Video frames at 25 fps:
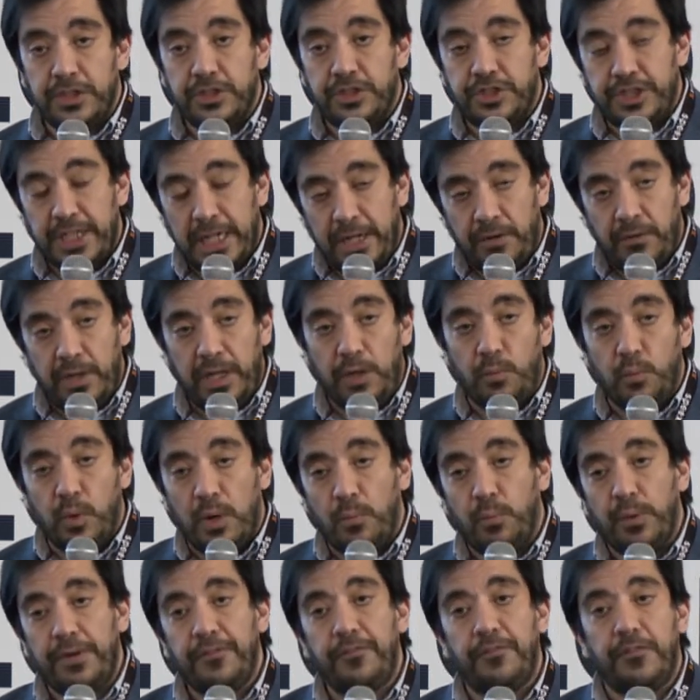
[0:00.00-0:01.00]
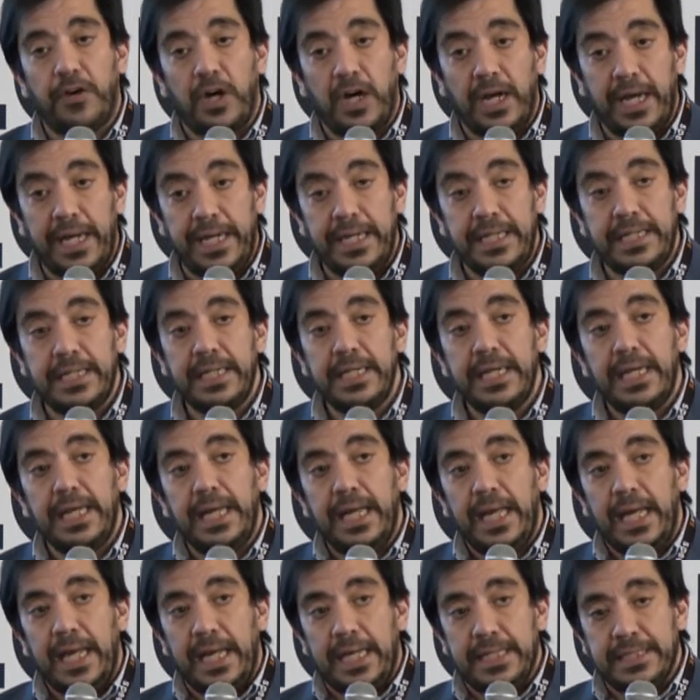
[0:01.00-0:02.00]
Generally, what we find
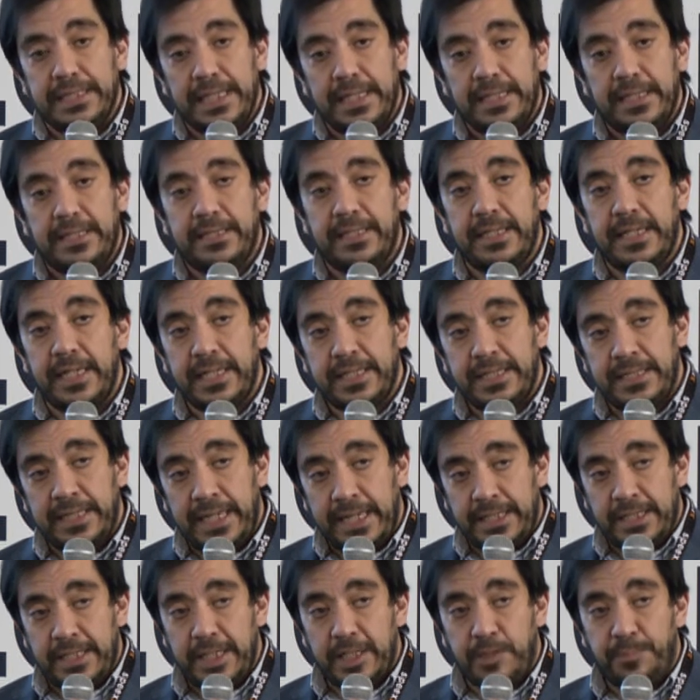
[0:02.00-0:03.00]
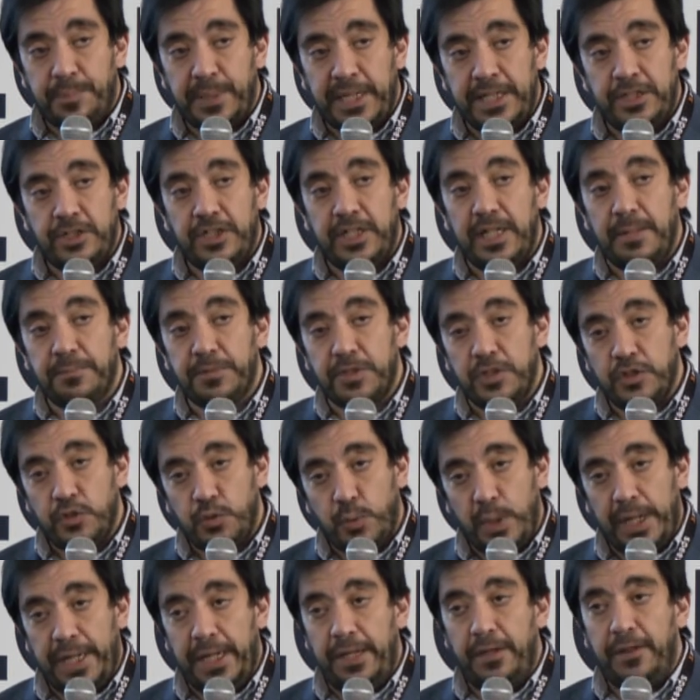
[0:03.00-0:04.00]
is that there's a text expansion up to
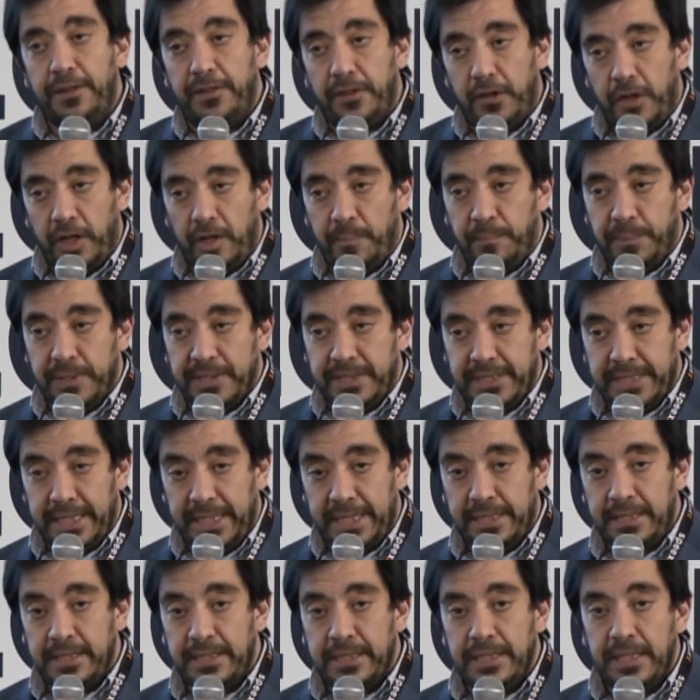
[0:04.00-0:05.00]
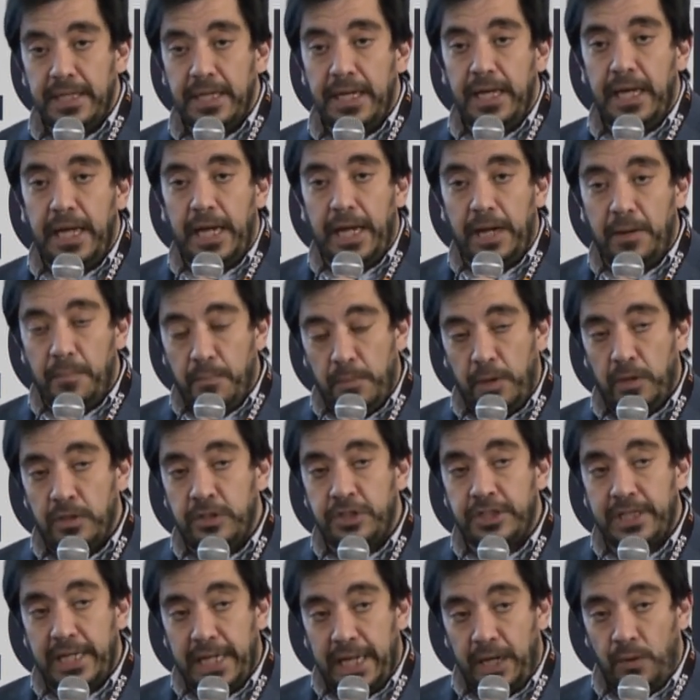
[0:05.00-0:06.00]
20–30% in
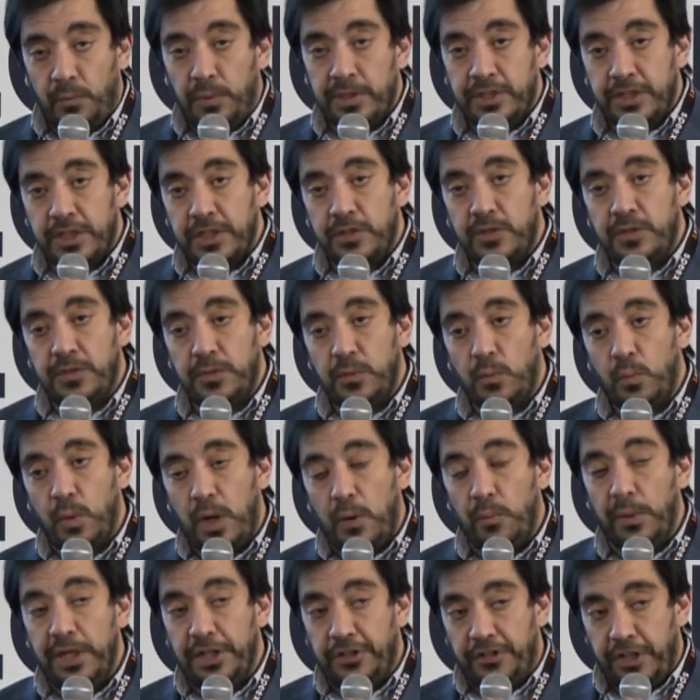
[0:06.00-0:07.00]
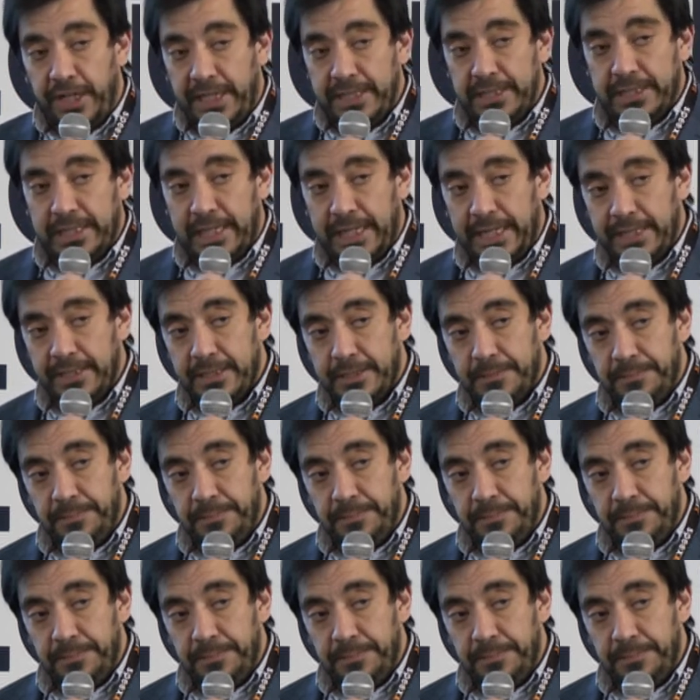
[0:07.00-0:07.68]
most languages when we translate.